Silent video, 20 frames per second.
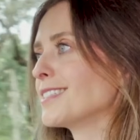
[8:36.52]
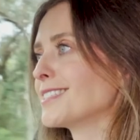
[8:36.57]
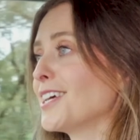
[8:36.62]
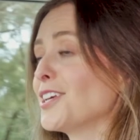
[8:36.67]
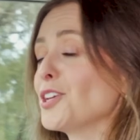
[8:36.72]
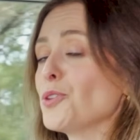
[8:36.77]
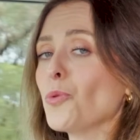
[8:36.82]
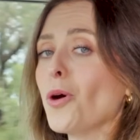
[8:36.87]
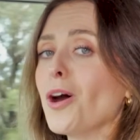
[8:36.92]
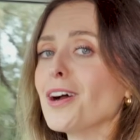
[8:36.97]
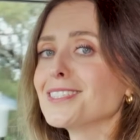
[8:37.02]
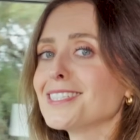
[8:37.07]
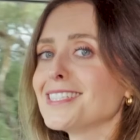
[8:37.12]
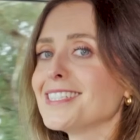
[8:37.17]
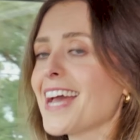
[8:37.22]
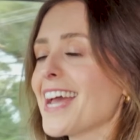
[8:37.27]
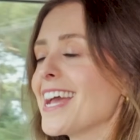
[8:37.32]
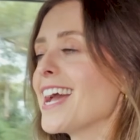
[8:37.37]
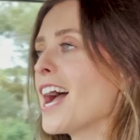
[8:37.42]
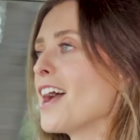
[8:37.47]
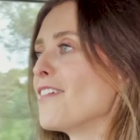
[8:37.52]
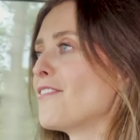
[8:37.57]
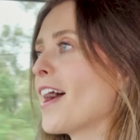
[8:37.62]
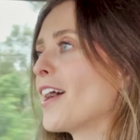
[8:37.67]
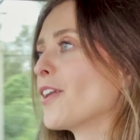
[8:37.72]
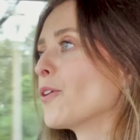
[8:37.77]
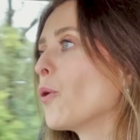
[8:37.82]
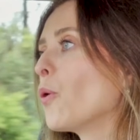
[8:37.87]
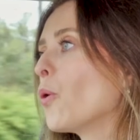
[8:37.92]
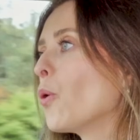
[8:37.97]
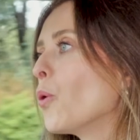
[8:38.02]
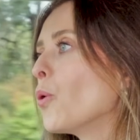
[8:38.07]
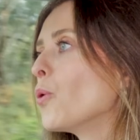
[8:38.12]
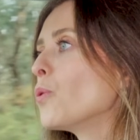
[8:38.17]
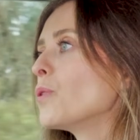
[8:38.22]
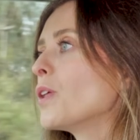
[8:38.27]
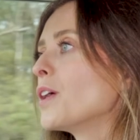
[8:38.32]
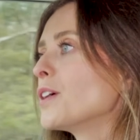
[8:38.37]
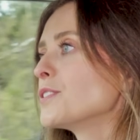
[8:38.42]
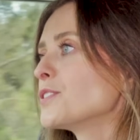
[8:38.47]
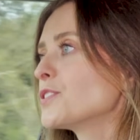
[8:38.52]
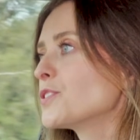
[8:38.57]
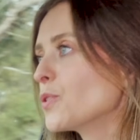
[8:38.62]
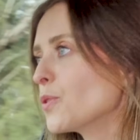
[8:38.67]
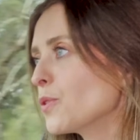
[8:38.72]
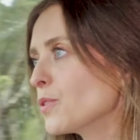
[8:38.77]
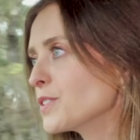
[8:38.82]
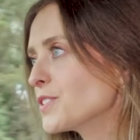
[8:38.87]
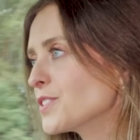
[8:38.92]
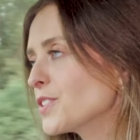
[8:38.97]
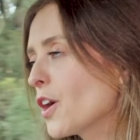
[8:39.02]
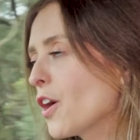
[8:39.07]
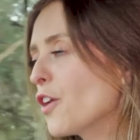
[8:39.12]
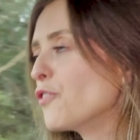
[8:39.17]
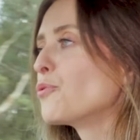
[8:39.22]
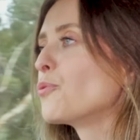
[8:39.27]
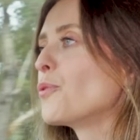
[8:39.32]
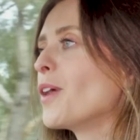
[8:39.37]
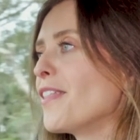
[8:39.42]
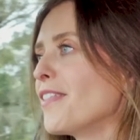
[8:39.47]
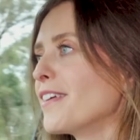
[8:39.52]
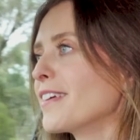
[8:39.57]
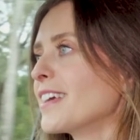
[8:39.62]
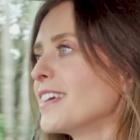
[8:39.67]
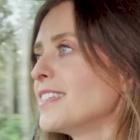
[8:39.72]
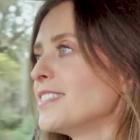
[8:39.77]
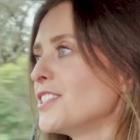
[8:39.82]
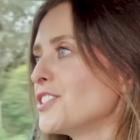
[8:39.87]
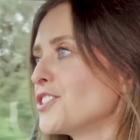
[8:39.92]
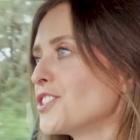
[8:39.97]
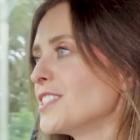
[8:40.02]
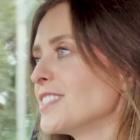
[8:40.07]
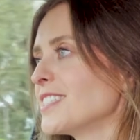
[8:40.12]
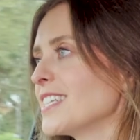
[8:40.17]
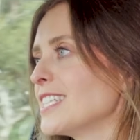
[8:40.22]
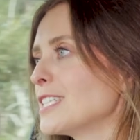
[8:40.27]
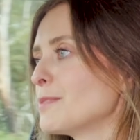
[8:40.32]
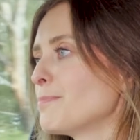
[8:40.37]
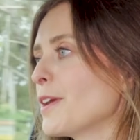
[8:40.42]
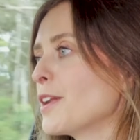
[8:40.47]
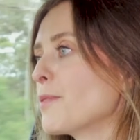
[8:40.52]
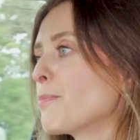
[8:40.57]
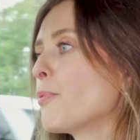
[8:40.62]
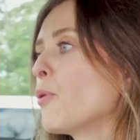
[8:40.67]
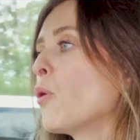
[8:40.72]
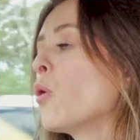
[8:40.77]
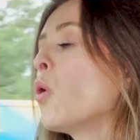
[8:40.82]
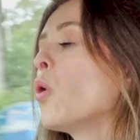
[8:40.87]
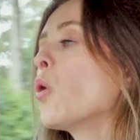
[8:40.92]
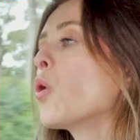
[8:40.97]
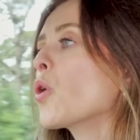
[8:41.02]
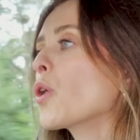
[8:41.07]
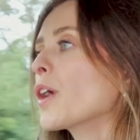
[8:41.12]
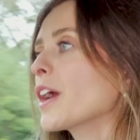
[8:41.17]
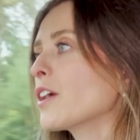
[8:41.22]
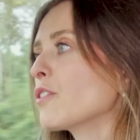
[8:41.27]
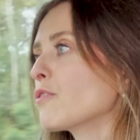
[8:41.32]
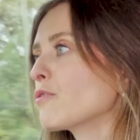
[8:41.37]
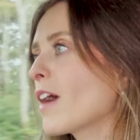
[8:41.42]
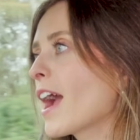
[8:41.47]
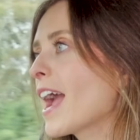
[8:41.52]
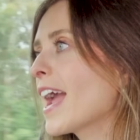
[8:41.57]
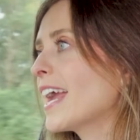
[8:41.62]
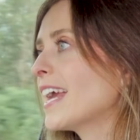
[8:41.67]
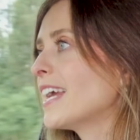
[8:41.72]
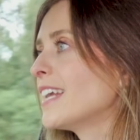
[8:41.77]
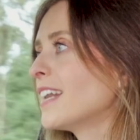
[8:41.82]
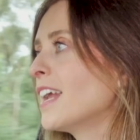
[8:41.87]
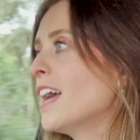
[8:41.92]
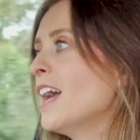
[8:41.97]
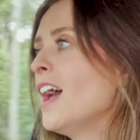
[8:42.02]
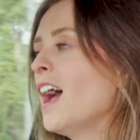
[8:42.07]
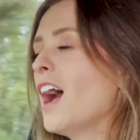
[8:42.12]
tell you what, today I've had all sorts of weather conditions. It's been pouring rain.